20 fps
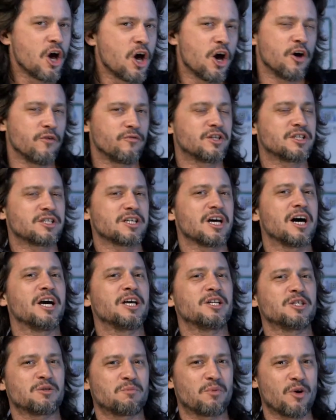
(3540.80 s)
of the
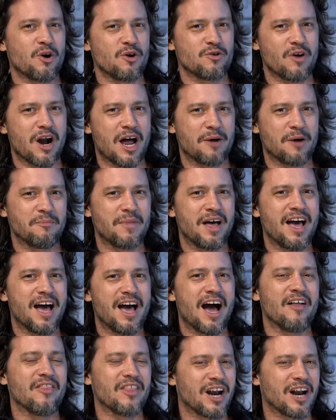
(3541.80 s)
science programme.
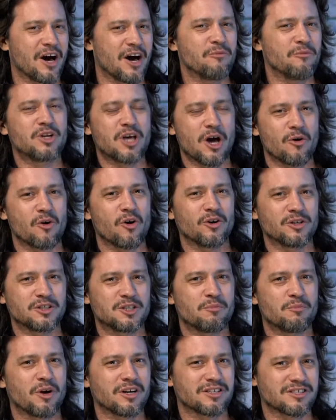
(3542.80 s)
And then I would go along
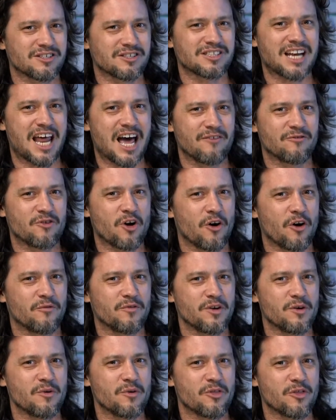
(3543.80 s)
to Brussels and have
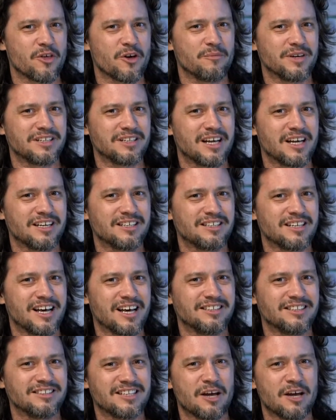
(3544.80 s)
coffee with them,
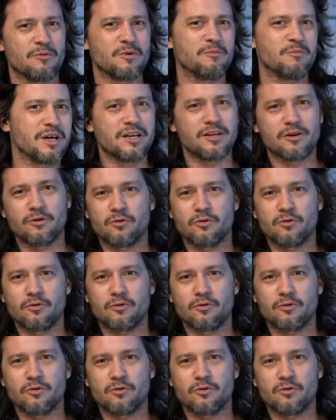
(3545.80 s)
and they would be